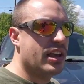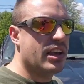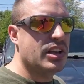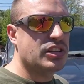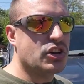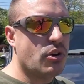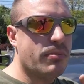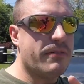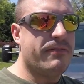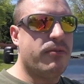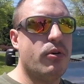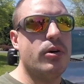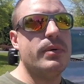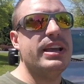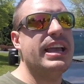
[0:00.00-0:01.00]
So
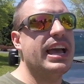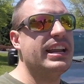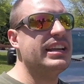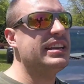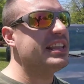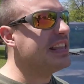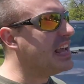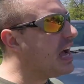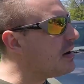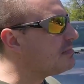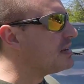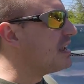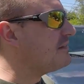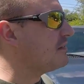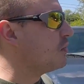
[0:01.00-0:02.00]
before we get into the
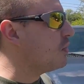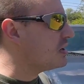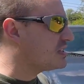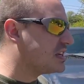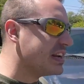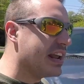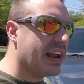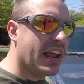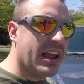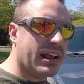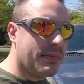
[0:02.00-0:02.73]
update for what's gonna hit,